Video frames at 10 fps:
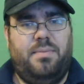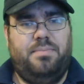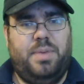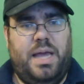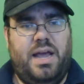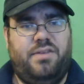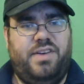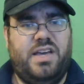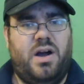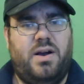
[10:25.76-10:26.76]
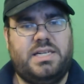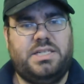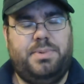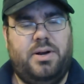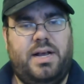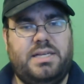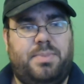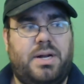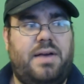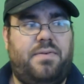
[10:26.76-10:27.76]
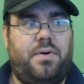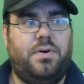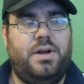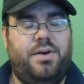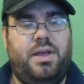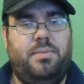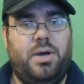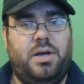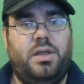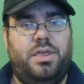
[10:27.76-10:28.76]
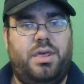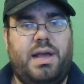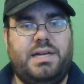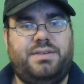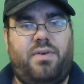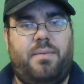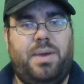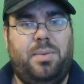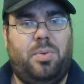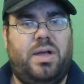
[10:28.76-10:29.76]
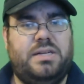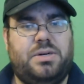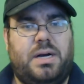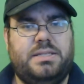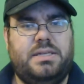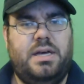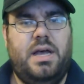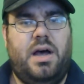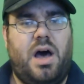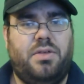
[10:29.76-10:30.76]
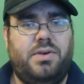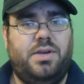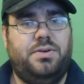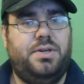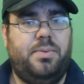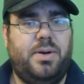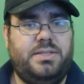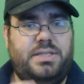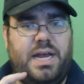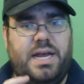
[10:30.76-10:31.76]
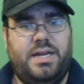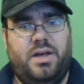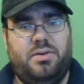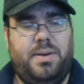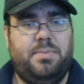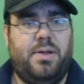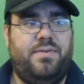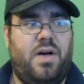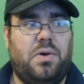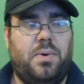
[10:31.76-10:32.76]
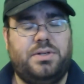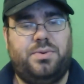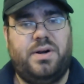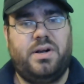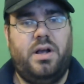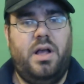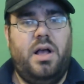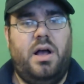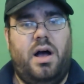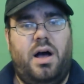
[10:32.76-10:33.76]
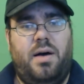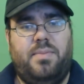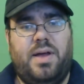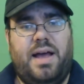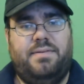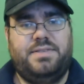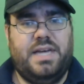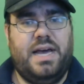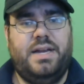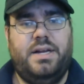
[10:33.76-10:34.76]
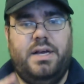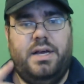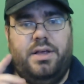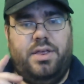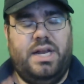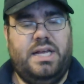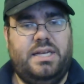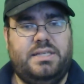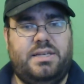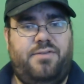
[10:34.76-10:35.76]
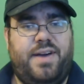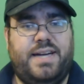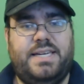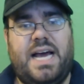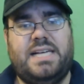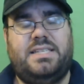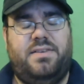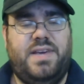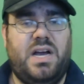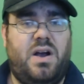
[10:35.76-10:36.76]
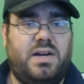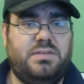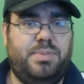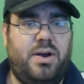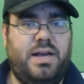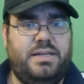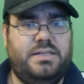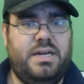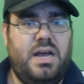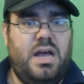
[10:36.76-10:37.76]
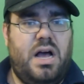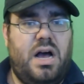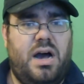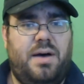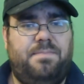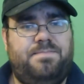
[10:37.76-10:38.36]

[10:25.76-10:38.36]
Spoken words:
being a VR experience, but I've heard nothing but good things from people I trust. Other YouTubers and other people I follow on Twitter have said that it is a fantastic VR experience. Uh,